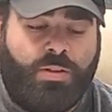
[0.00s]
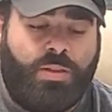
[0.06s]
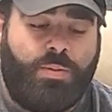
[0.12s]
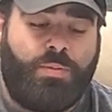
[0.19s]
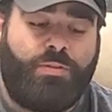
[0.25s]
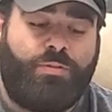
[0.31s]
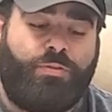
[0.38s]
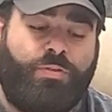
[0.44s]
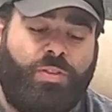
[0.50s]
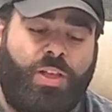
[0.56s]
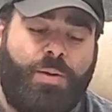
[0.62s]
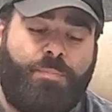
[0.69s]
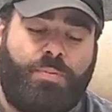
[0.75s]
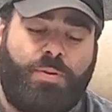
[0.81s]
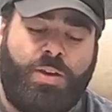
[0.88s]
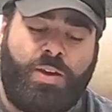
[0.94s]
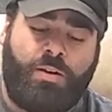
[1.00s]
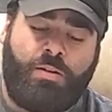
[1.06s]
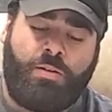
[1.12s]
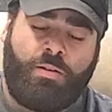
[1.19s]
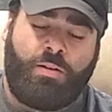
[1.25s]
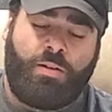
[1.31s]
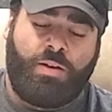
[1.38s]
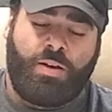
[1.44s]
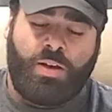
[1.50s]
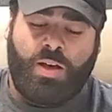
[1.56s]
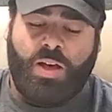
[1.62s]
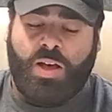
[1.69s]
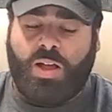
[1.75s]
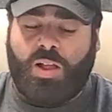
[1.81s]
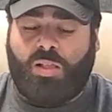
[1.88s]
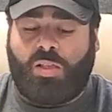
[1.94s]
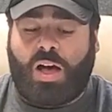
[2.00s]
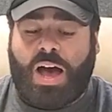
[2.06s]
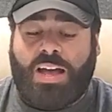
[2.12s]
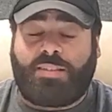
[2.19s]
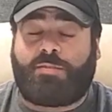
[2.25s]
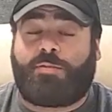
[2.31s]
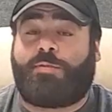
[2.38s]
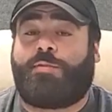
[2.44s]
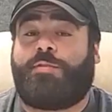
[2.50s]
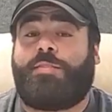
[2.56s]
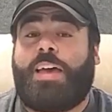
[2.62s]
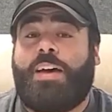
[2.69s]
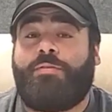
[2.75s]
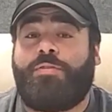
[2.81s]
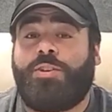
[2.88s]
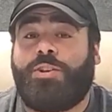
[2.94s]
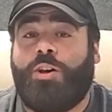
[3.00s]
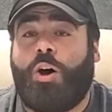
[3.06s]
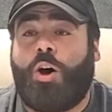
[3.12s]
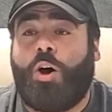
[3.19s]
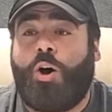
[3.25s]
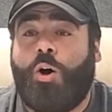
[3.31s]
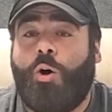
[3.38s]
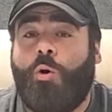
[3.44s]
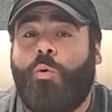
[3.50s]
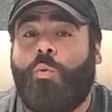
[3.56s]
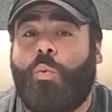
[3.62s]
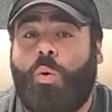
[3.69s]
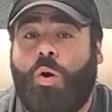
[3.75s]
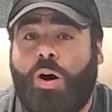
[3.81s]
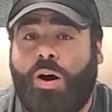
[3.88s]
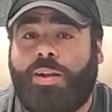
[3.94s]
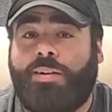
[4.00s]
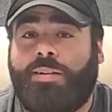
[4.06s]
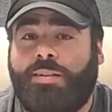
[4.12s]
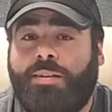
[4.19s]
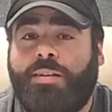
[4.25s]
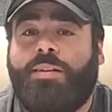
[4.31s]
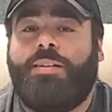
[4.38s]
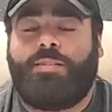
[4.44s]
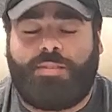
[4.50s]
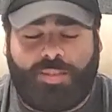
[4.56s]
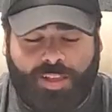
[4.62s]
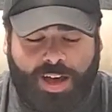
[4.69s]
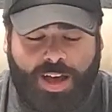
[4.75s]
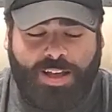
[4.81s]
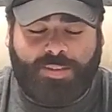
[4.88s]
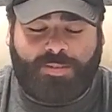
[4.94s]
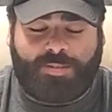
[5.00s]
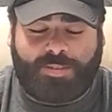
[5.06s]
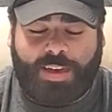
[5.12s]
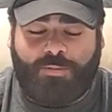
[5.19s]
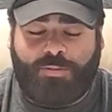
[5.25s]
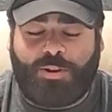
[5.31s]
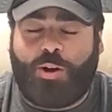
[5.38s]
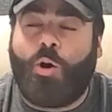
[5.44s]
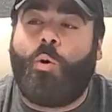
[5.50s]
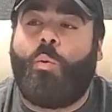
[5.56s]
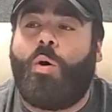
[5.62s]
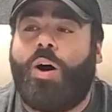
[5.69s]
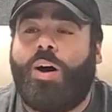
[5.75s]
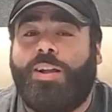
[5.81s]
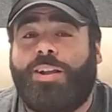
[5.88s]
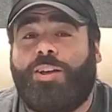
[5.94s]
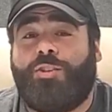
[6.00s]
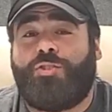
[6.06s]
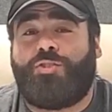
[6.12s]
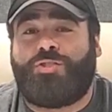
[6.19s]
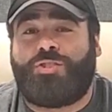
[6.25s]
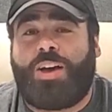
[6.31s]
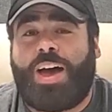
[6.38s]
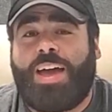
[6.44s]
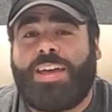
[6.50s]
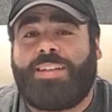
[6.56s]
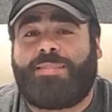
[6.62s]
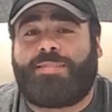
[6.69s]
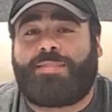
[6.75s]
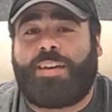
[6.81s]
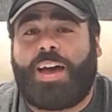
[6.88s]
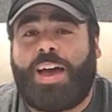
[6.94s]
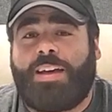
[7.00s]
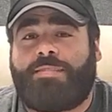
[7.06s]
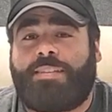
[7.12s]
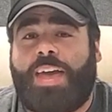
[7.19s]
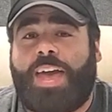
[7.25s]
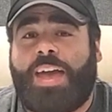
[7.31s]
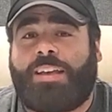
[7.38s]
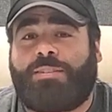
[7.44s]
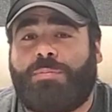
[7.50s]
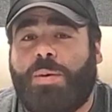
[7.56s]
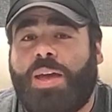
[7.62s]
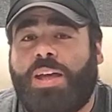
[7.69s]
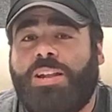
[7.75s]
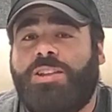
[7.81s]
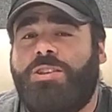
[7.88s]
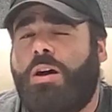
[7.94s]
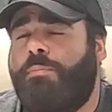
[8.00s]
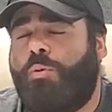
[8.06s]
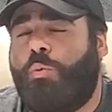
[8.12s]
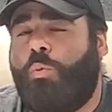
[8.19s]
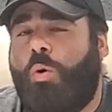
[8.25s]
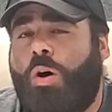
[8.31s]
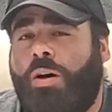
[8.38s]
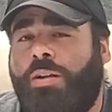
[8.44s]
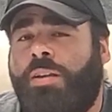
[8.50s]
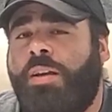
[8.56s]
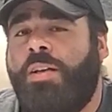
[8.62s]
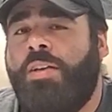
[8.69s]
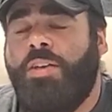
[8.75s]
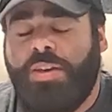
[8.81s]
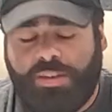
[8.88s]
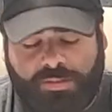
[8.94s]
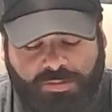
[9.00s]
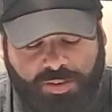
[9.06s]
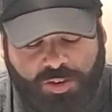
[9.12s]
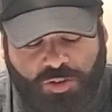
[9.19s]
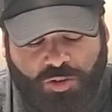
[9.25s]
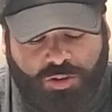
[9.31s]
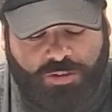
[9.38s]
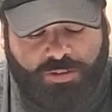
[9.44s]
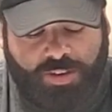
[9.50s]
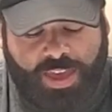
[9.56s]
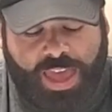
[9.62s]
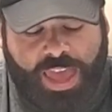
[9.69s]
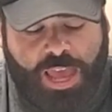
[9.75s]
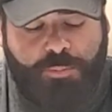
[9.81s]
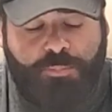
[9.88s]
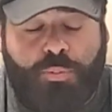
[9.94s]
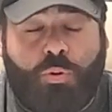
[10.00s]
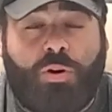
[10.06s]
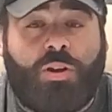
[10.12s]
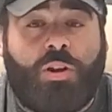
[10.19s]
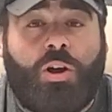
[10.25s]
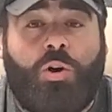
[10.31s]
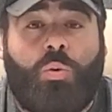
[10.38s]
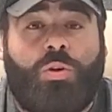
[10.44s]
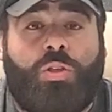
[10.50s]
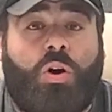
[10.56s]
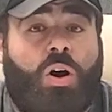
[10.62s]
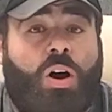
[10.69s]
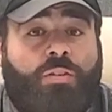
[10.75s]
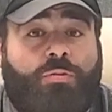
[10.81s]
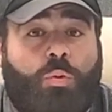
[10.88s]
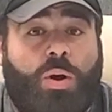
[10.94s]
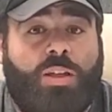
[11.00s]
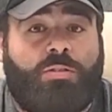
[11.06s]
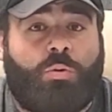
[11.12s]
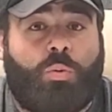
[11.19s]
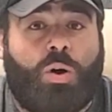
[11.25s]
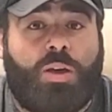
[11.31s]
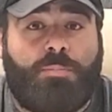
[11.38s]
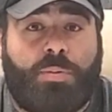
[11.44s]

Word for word: Let me flip here. Lot 701. Lot 701, giant size X-Men number one, CGC 8.0 with off-white to white